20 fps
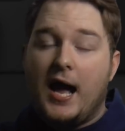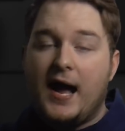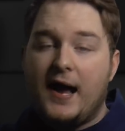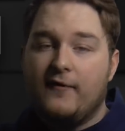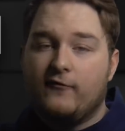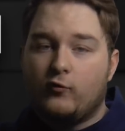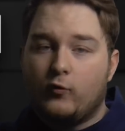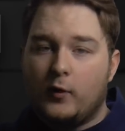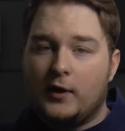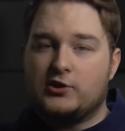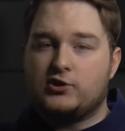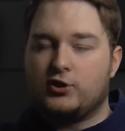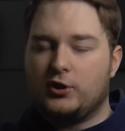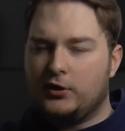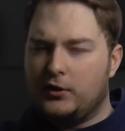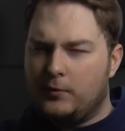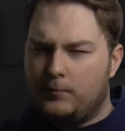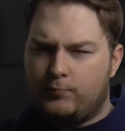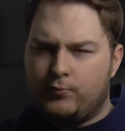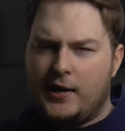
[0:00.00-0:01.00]
I've
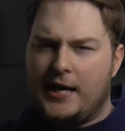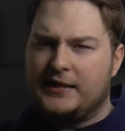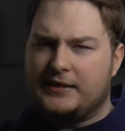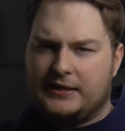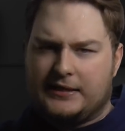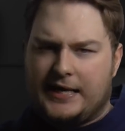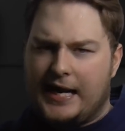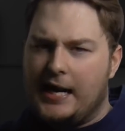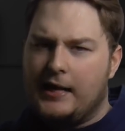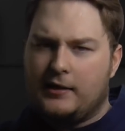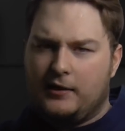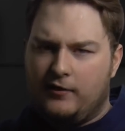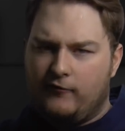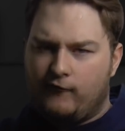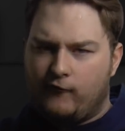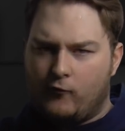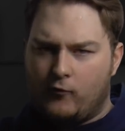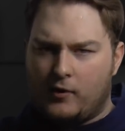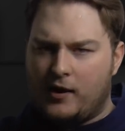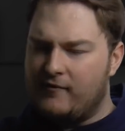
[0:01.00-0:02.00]
questioned the practicality
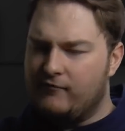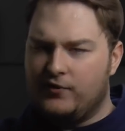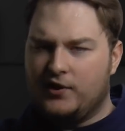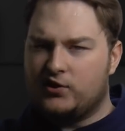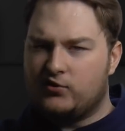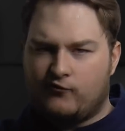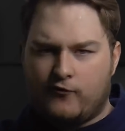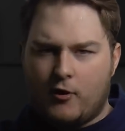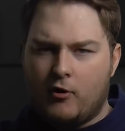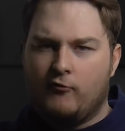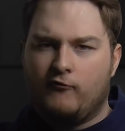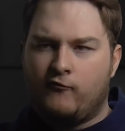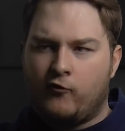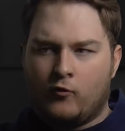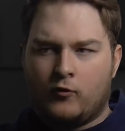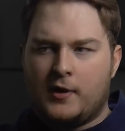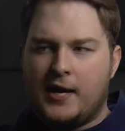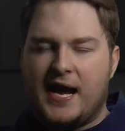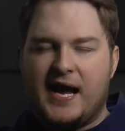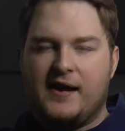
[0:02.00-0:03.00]
for, of this phone
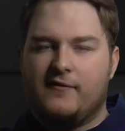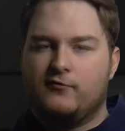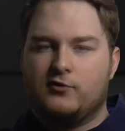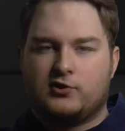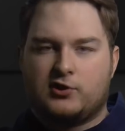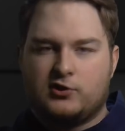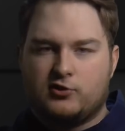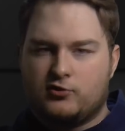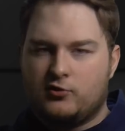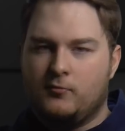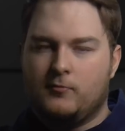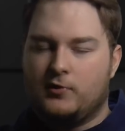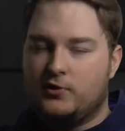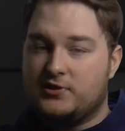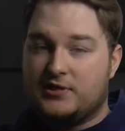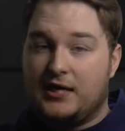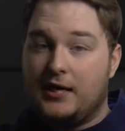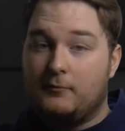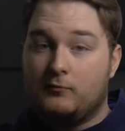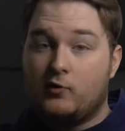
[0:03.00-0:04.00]
for average
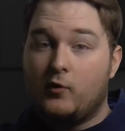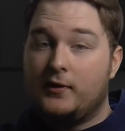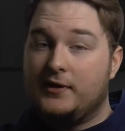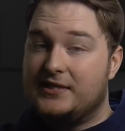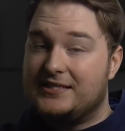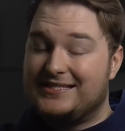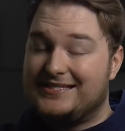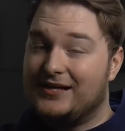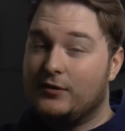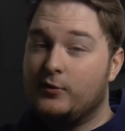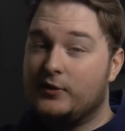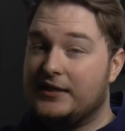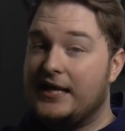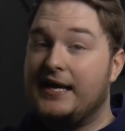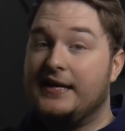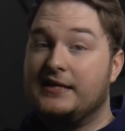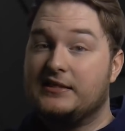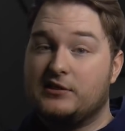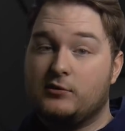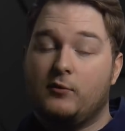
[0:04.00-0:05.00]
consumers, and I'm going to stick with
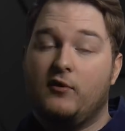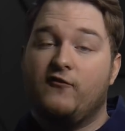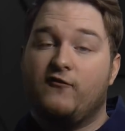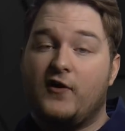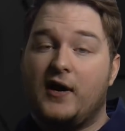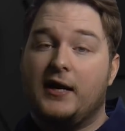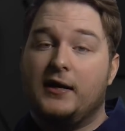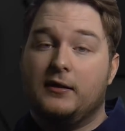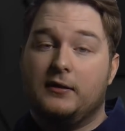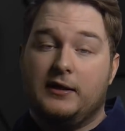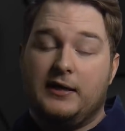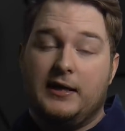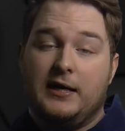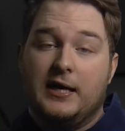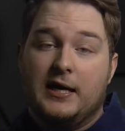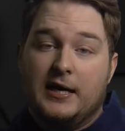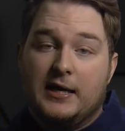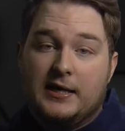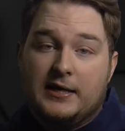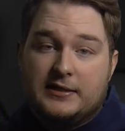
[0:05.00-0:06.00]
that until we finally
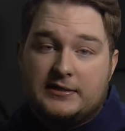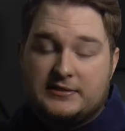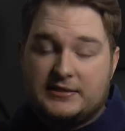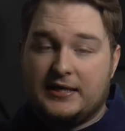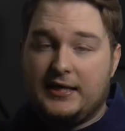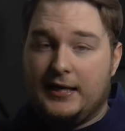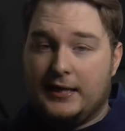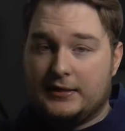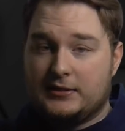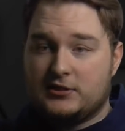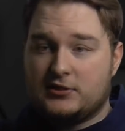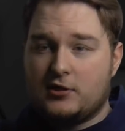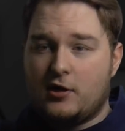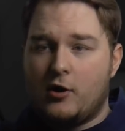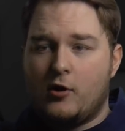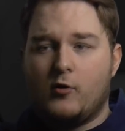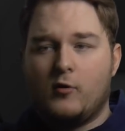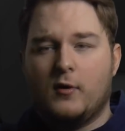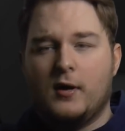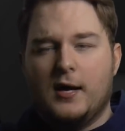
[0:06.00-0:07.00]
see it.
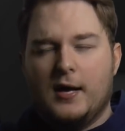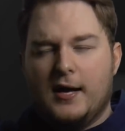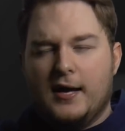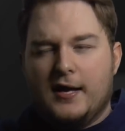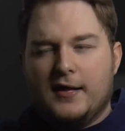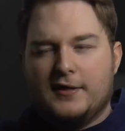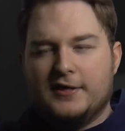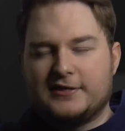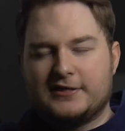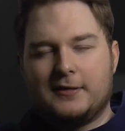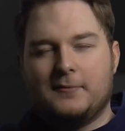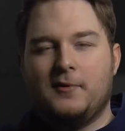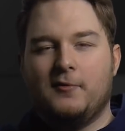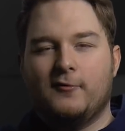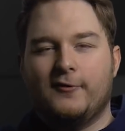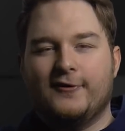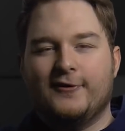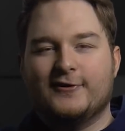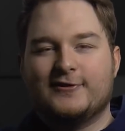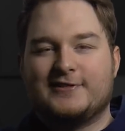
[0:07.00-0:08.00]
So, this is going to be
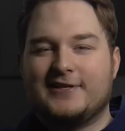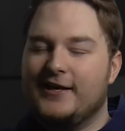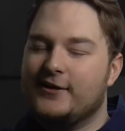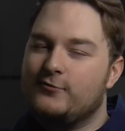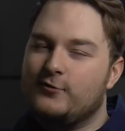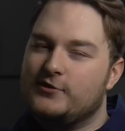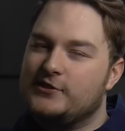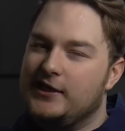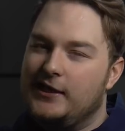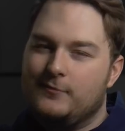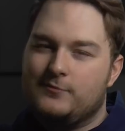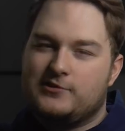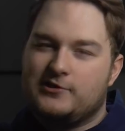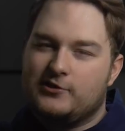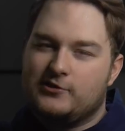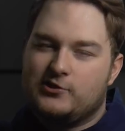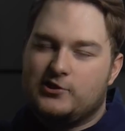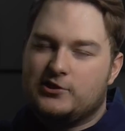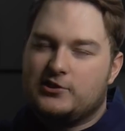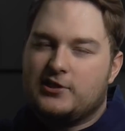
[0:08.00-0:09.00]
one of those things where
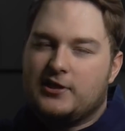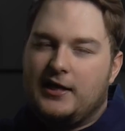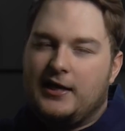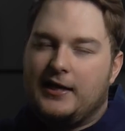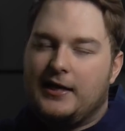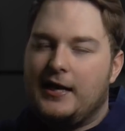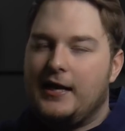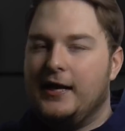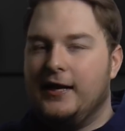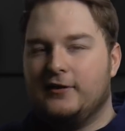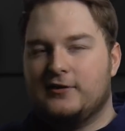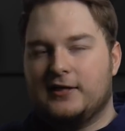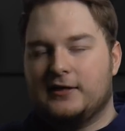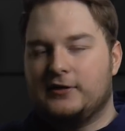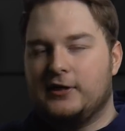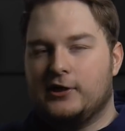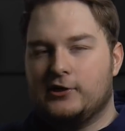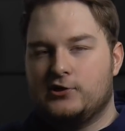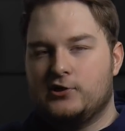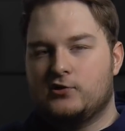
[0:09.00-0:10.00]
Samsung's just like, hey,
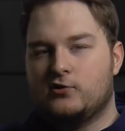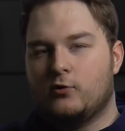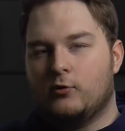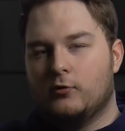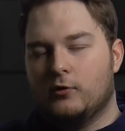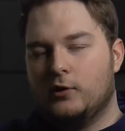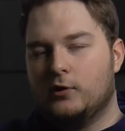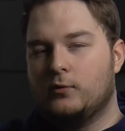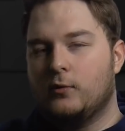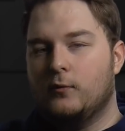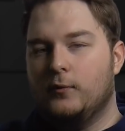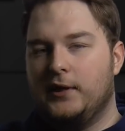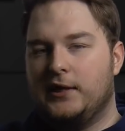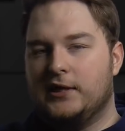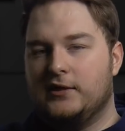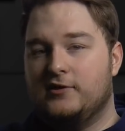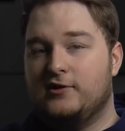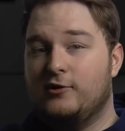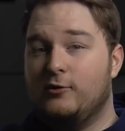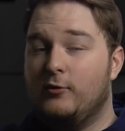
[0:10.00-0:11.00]
technology's cool. Look what we
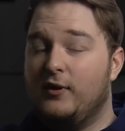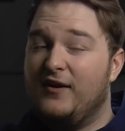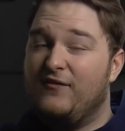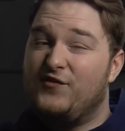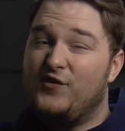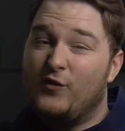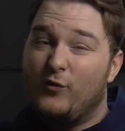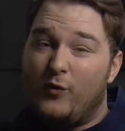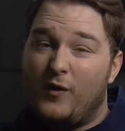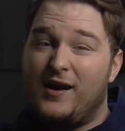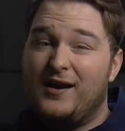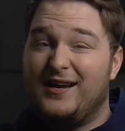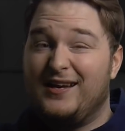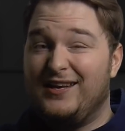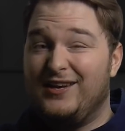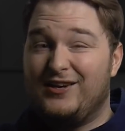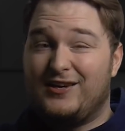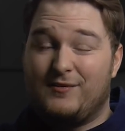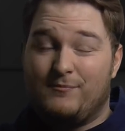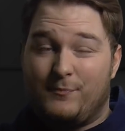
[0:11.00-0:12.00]
can do. If you want
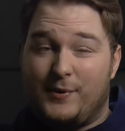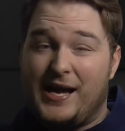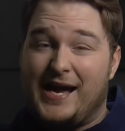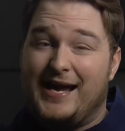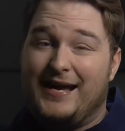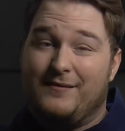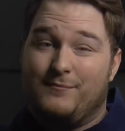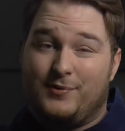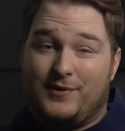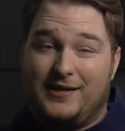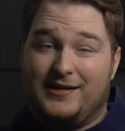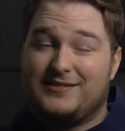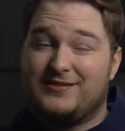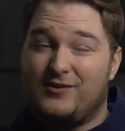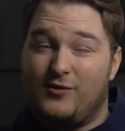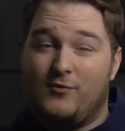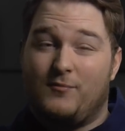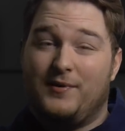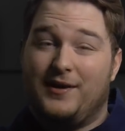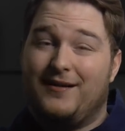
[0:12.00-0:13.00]
it, you can buy it, but it's
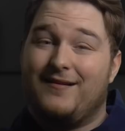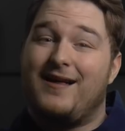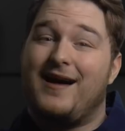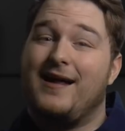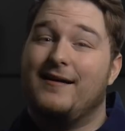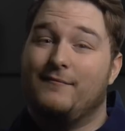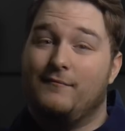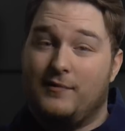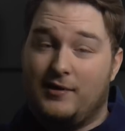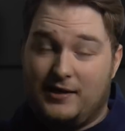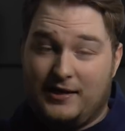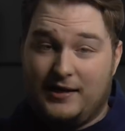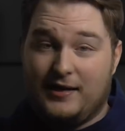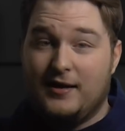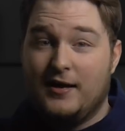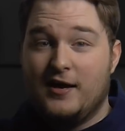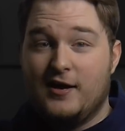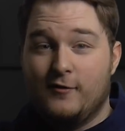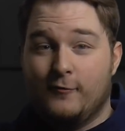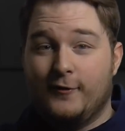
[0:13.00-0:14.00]
going to be a lot of money.
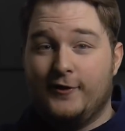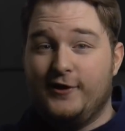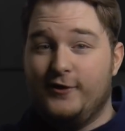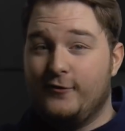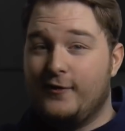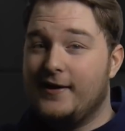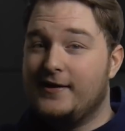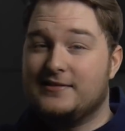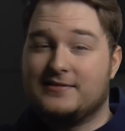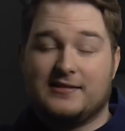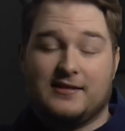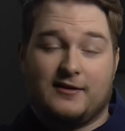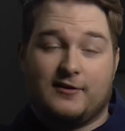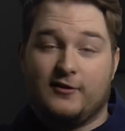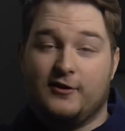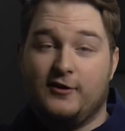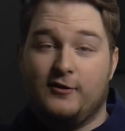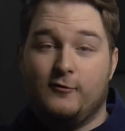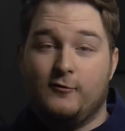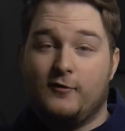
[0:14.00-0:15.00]
What do you guys think?
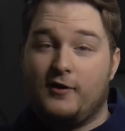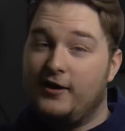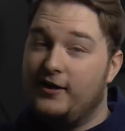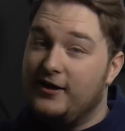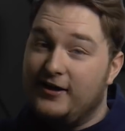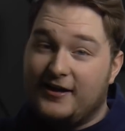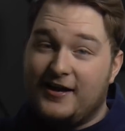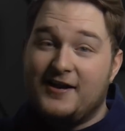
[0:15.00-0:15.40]
Are you are you